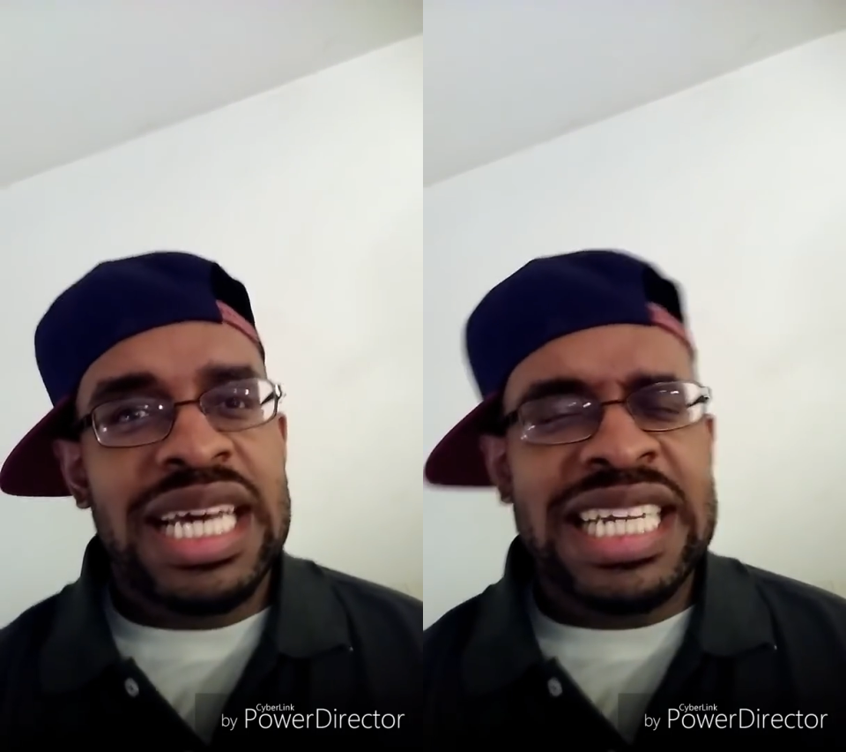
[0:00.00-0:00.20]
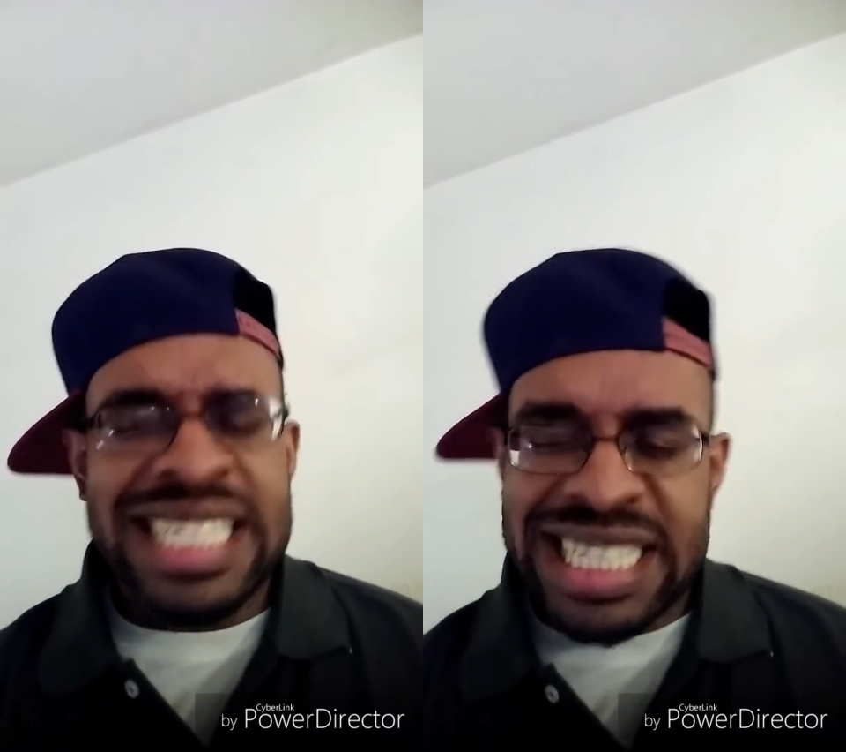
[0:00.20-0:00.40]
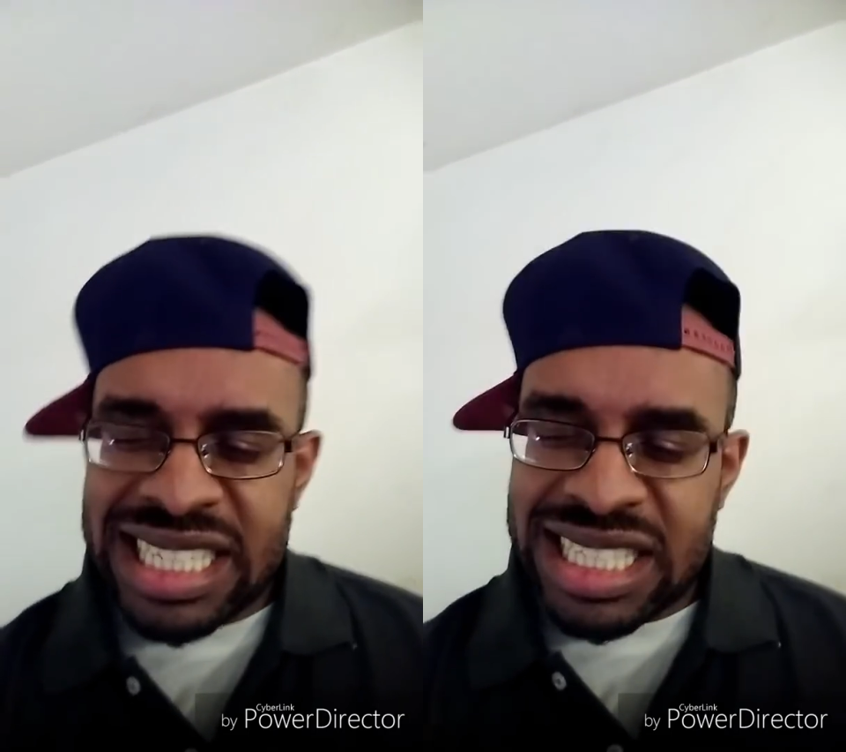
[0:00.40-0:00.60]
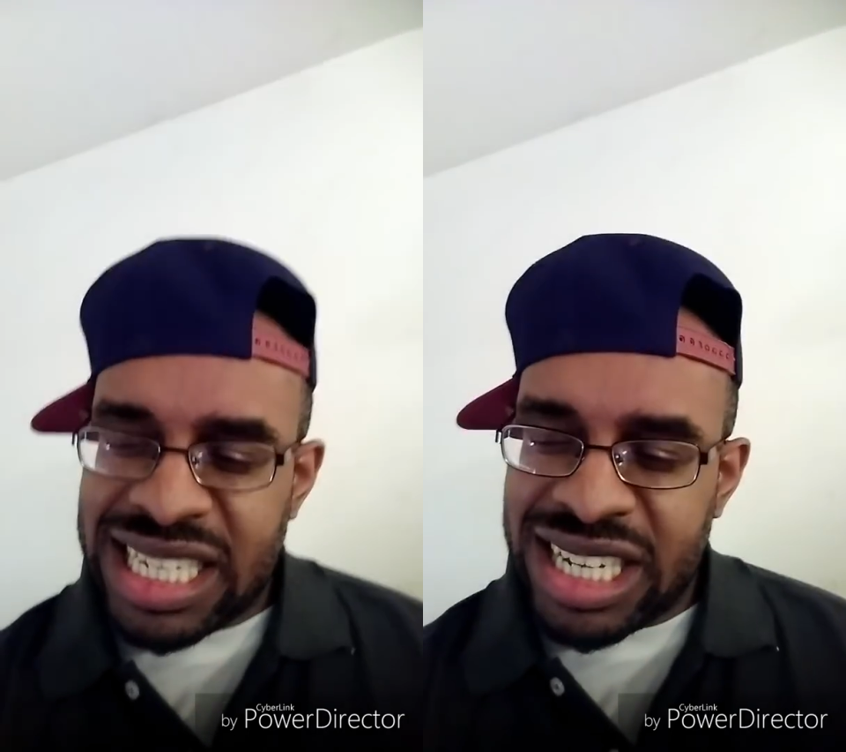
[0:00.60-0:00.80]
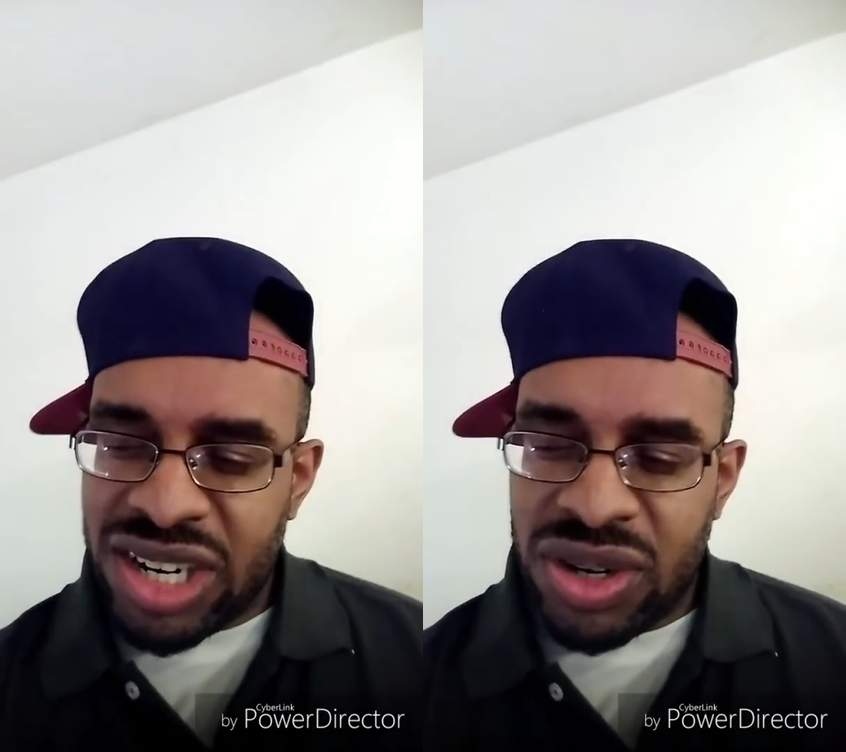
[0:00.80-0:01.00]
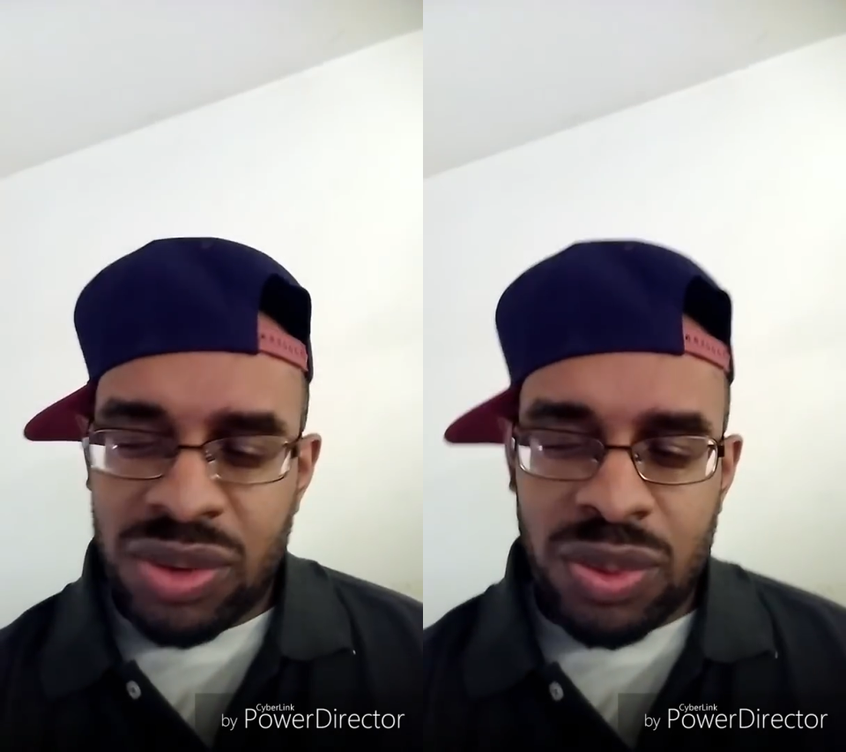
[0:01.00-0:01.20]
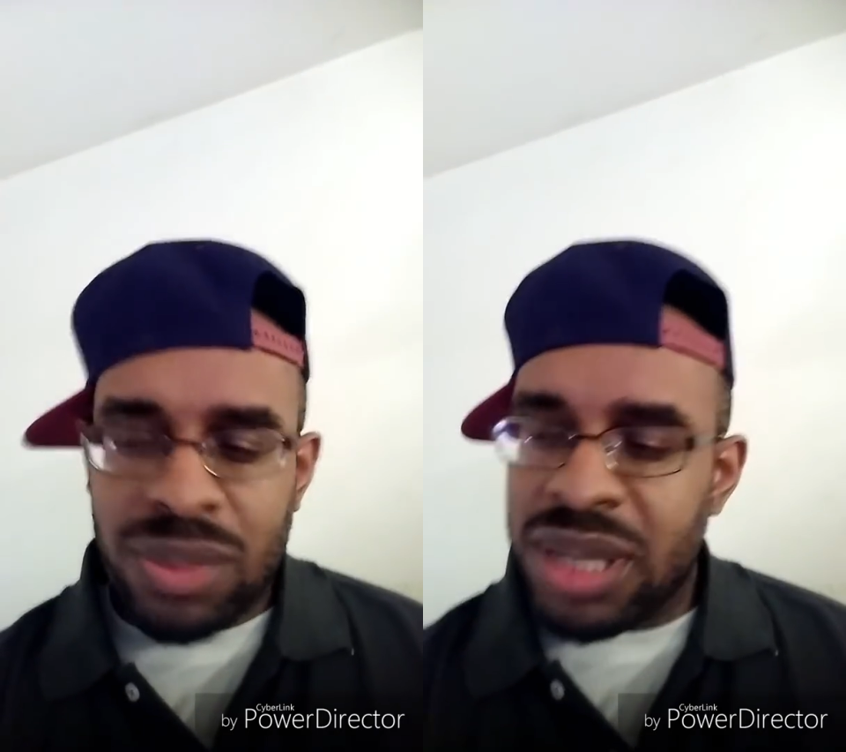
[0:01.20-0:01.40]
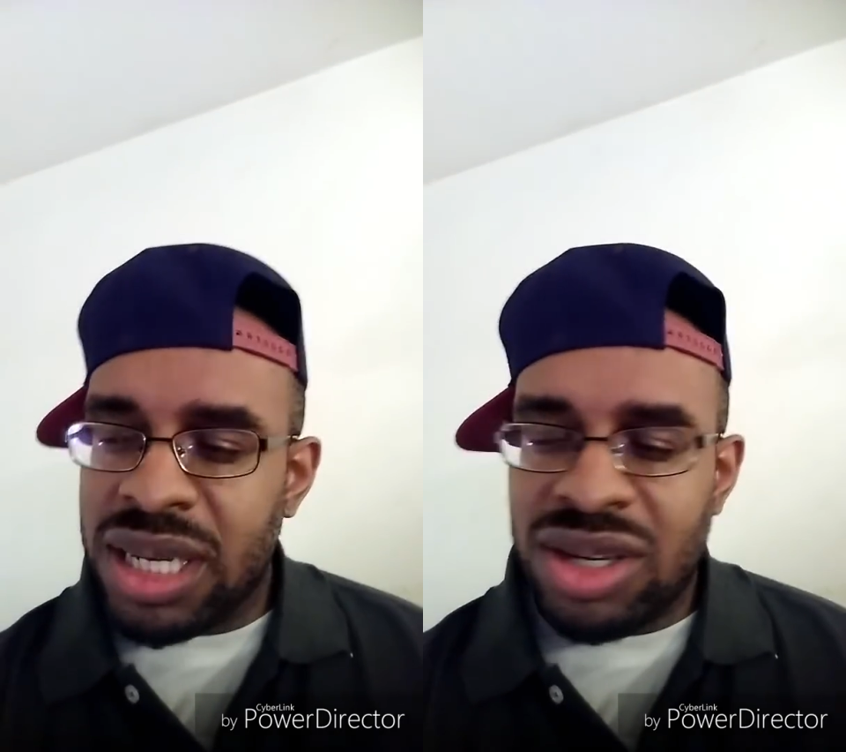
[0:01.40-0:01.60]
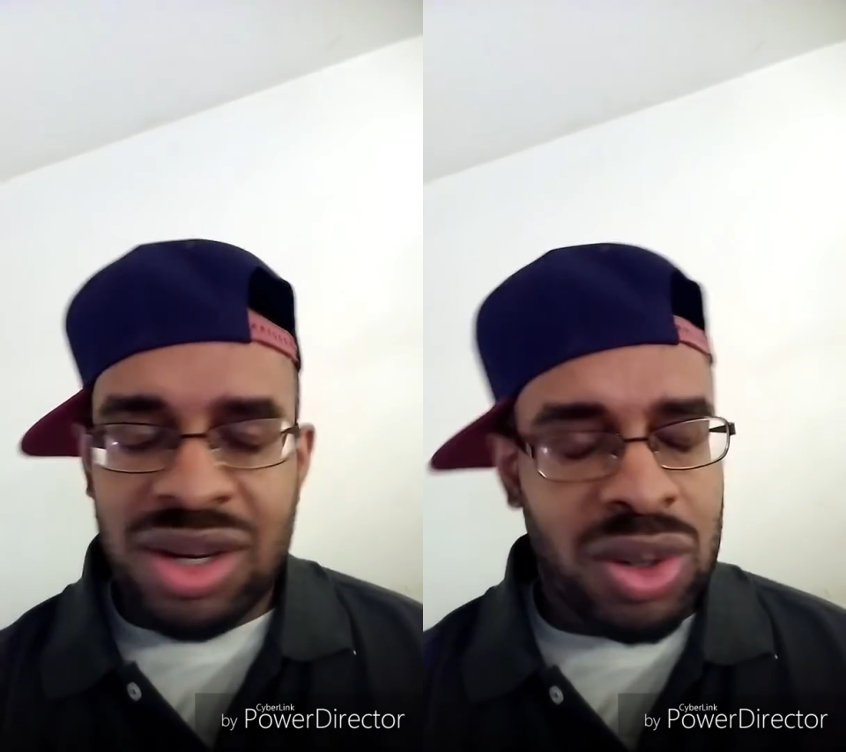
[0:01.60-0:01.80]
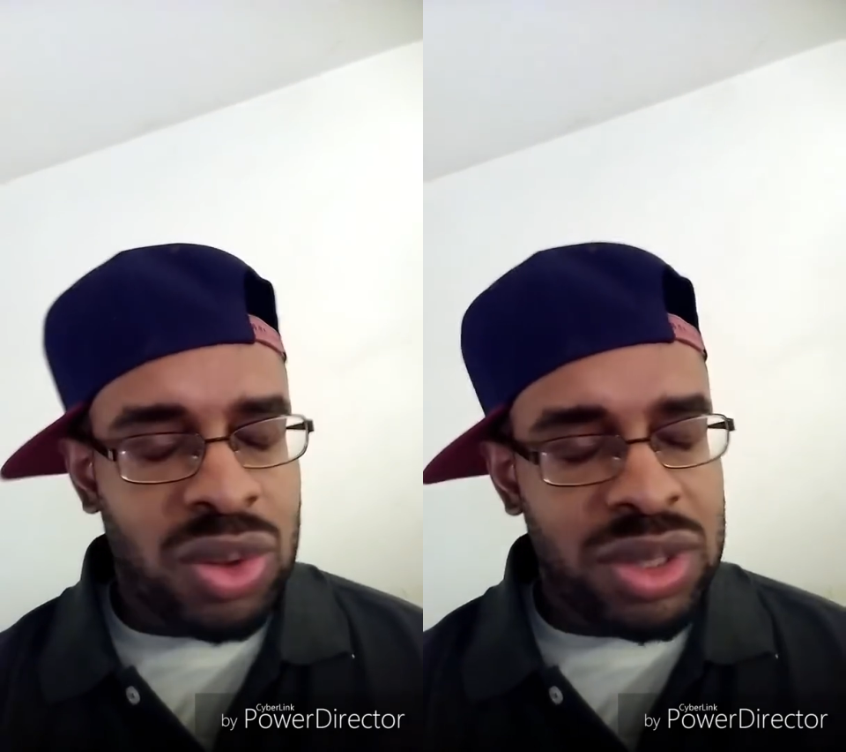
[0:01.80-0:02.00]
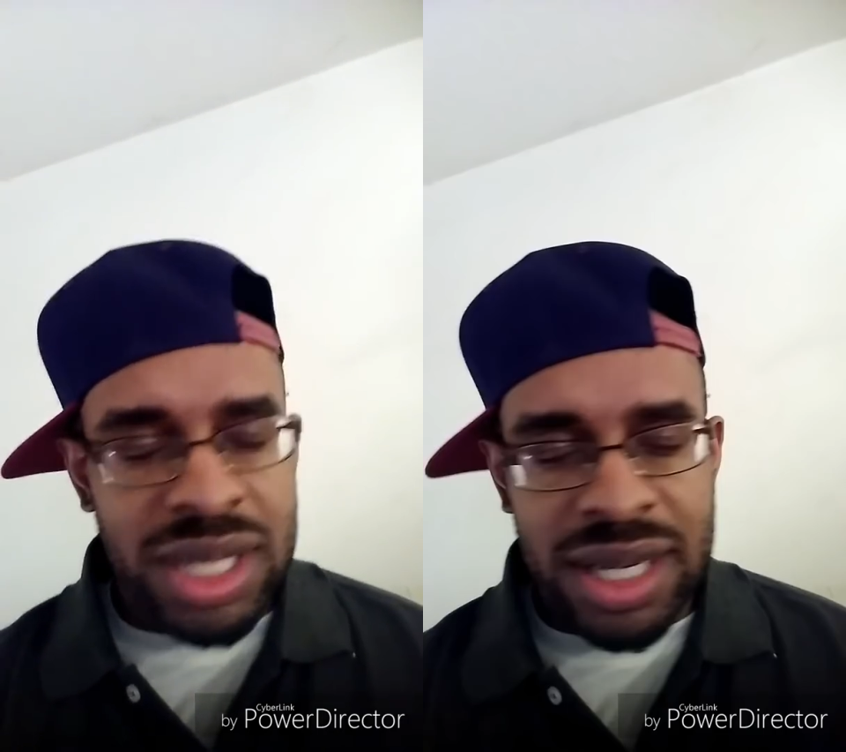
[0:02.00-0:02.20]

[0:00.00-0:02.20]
And this here will be no